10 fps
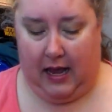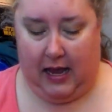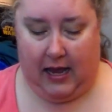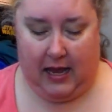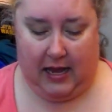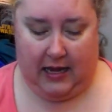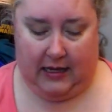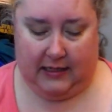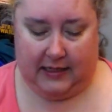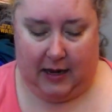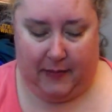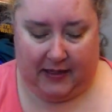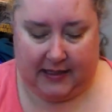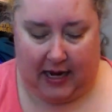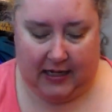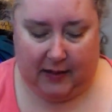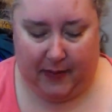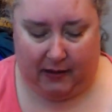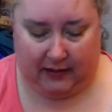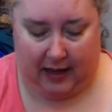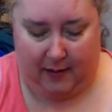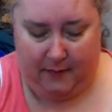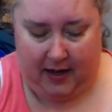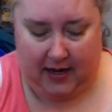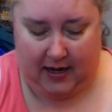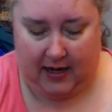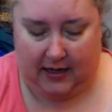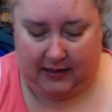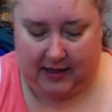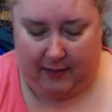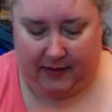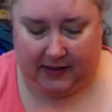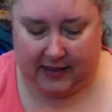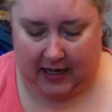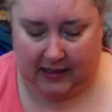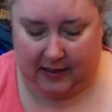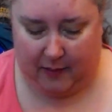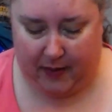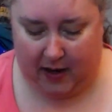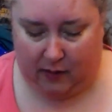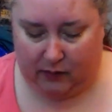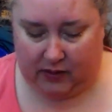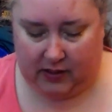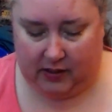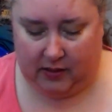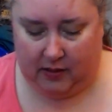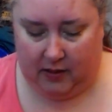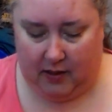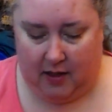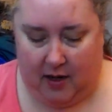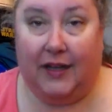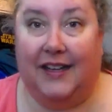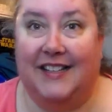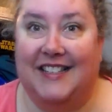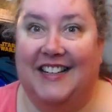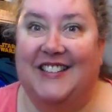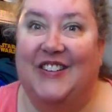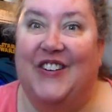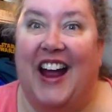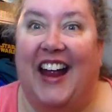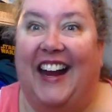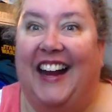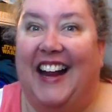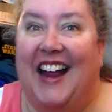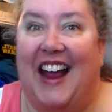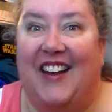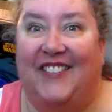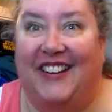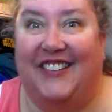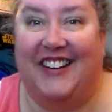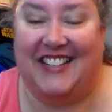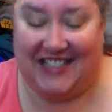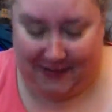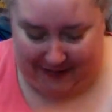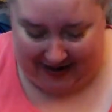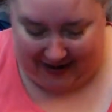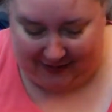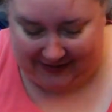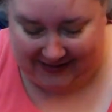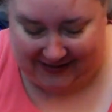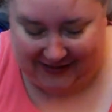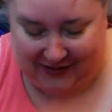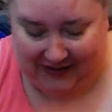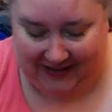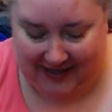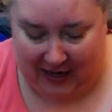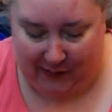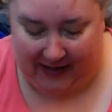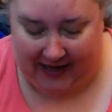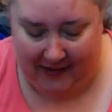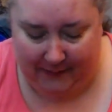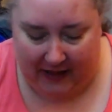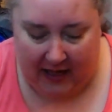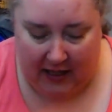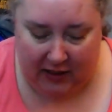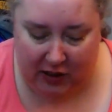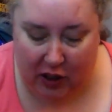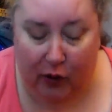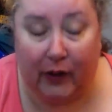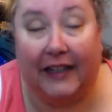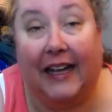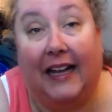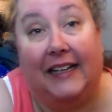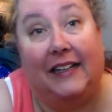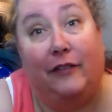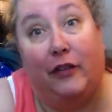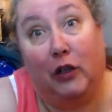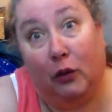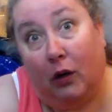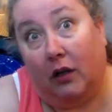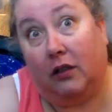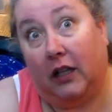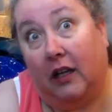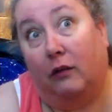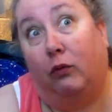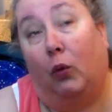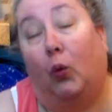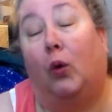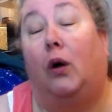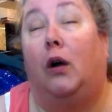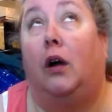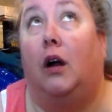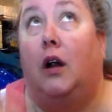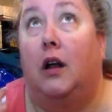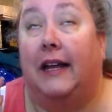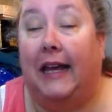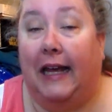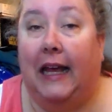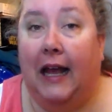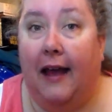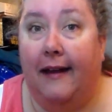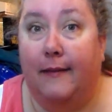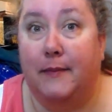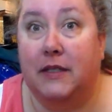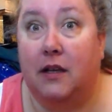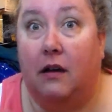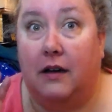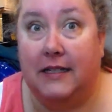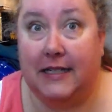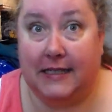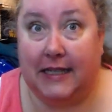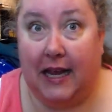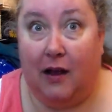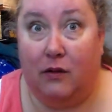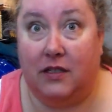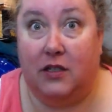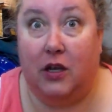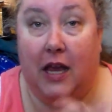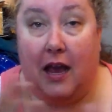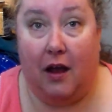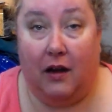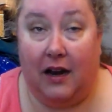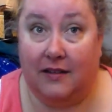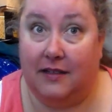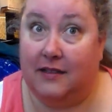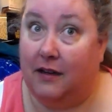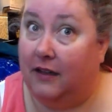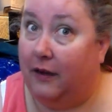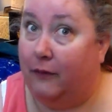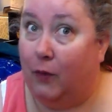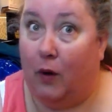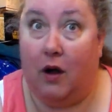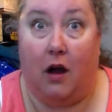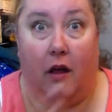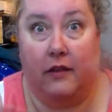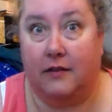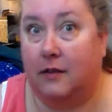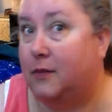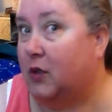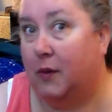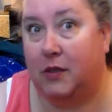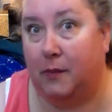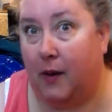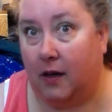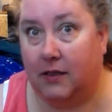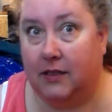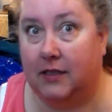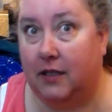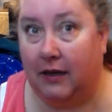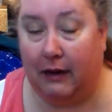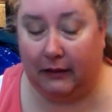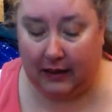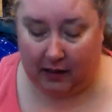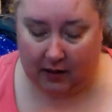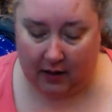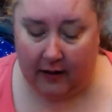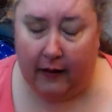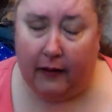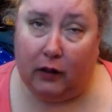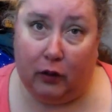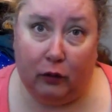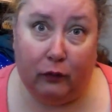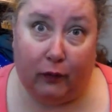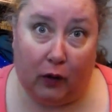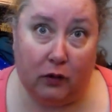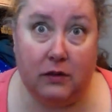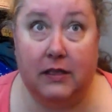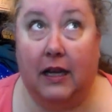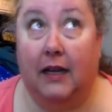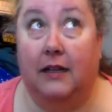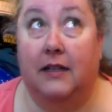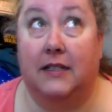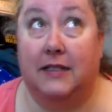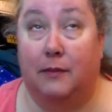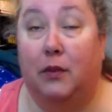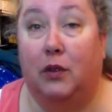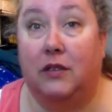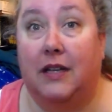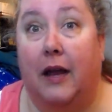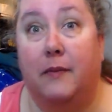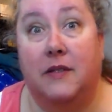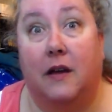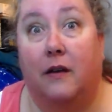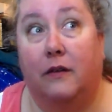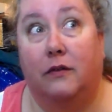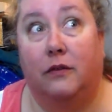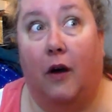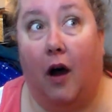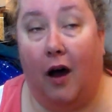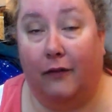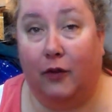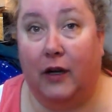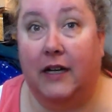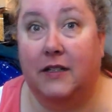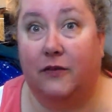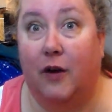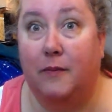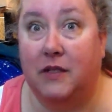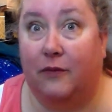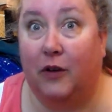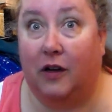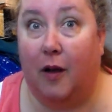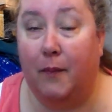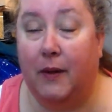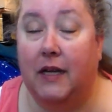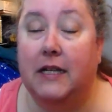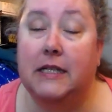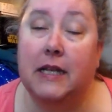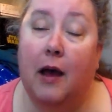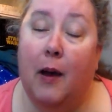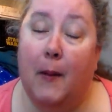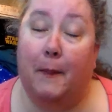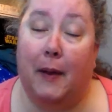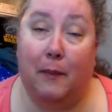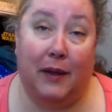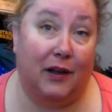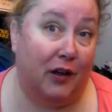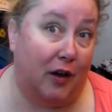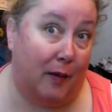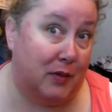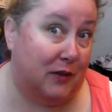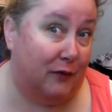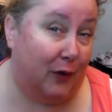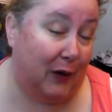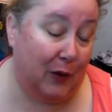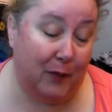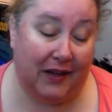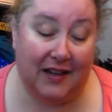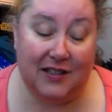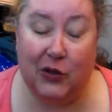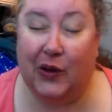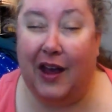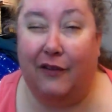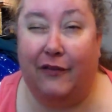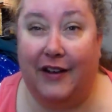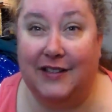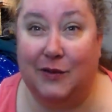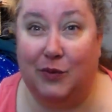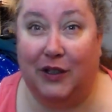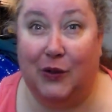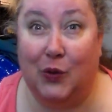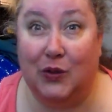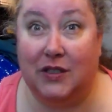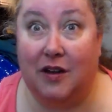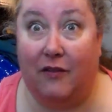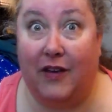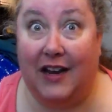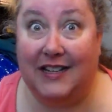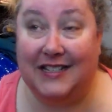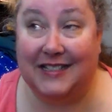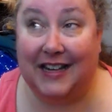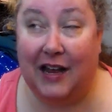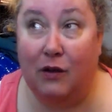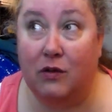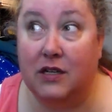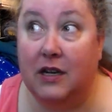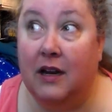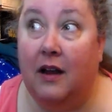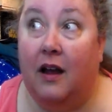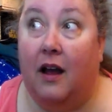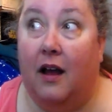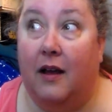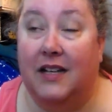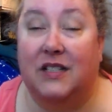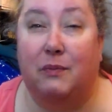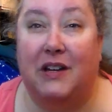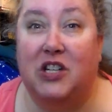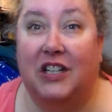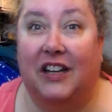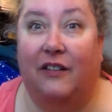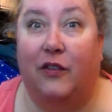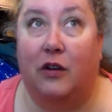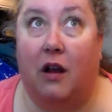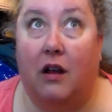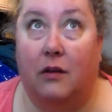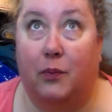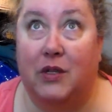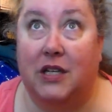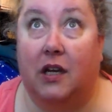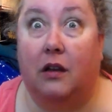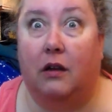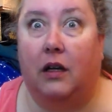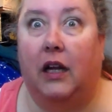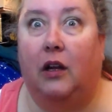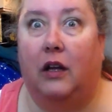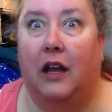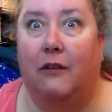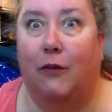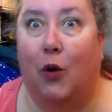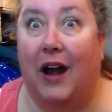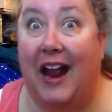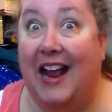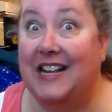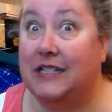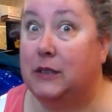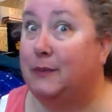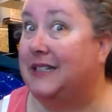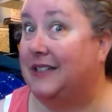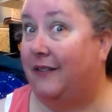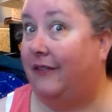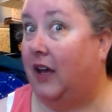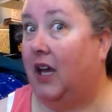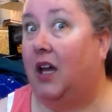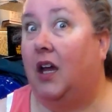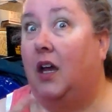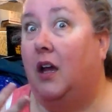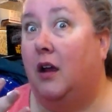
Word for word: And I'm excited about them and I'm excited about putting these things away and rearranging my house during this hot weekend. So again, if you are looking for geeky items on a discount. You can't necessarily afford all the subscription boxes that are out there. Loot Vault and the similar types of offerings from different companies might be a good option for you because you can find some really cool stuff at a discount, uh, especially if you're not particularly looking for a specific